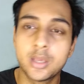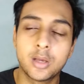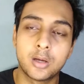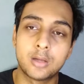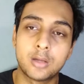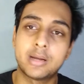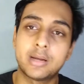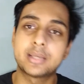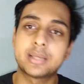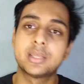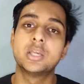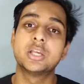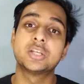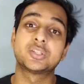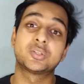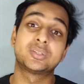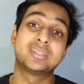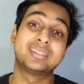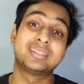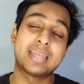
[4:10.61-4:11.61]
All right,
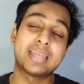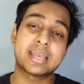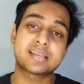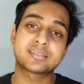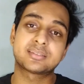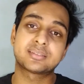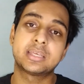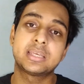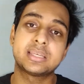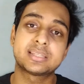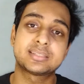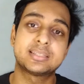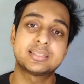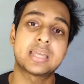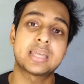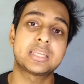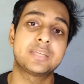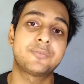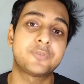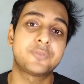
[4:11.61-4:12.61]
so the next thing is
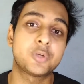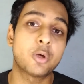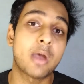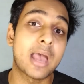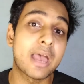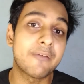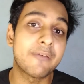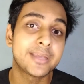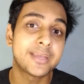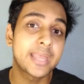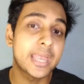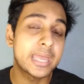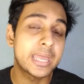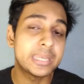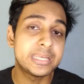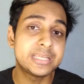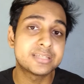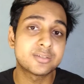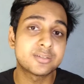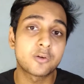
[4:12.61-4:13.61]
that if you're having
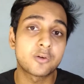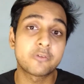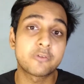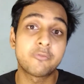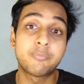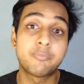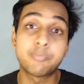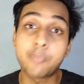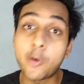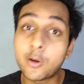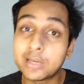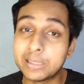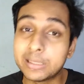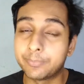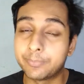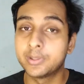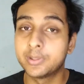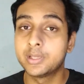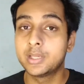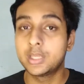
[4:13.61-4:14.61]
any sort of polyp.